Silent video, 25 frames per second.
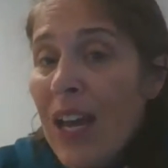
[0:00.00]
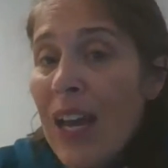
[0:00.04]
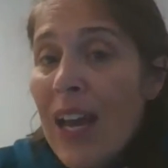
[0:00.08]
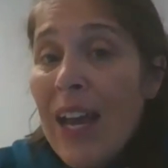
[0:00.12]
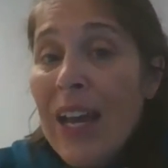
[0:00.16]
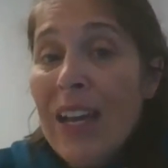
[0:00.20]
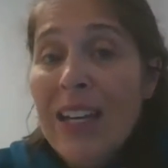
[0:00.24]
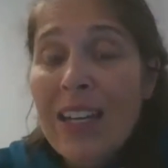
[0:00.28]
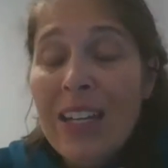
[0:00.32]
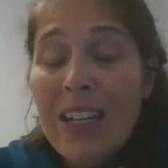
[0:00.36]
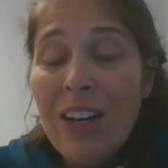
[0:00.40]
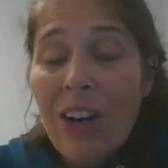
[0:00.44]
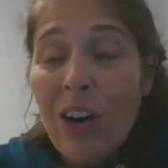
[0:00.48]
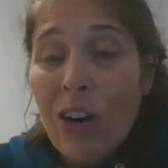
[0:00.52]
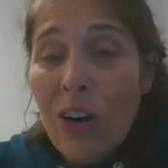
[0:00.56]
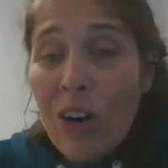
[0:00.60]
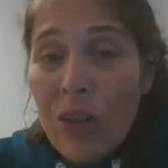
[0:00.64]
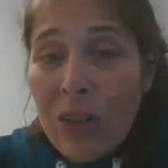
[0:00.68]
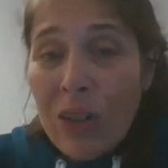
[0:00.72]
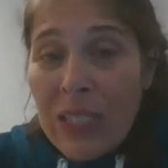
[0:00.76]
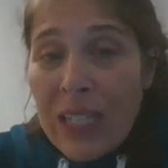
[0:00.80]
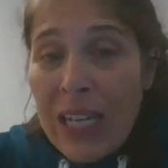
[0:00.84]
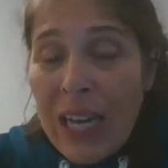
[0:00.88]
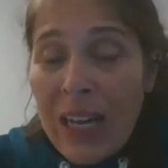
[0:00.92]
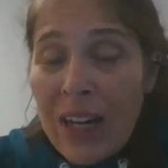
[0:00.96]
And
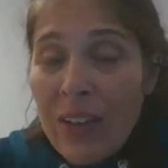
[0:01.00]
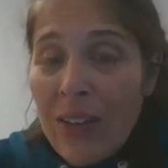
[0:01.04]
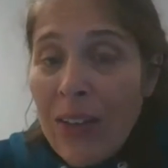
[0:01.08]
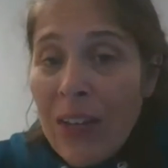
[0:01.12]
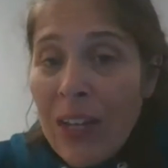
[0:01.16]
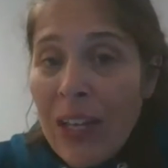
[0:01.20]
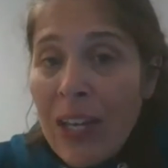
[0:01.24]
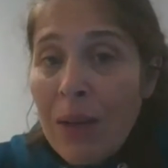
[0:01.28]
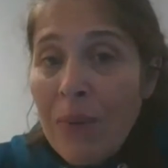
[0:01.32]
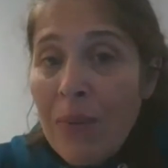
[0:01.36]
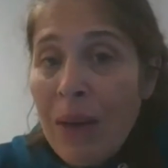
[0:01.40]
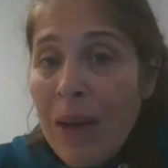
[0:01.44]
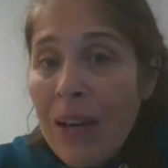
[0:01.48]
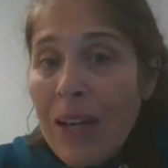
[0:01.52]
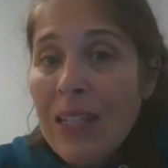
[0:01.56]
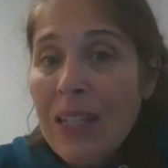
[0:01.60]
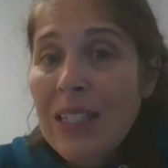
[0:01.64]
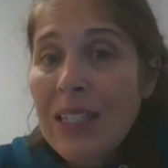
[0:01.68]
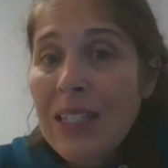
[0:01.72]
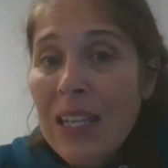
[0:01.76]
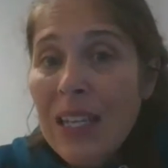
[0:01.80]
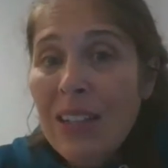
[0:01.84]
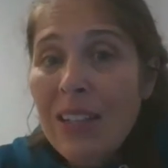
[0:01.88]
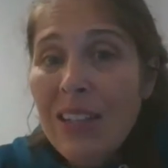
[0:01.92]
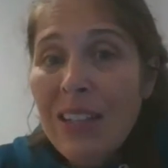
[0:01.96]
Arnold's kind of thinking about it. He's
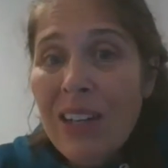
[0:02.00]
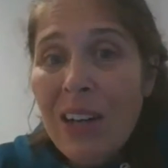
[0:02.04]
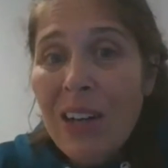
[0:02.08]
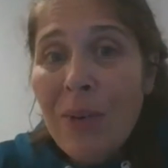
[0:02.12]
like,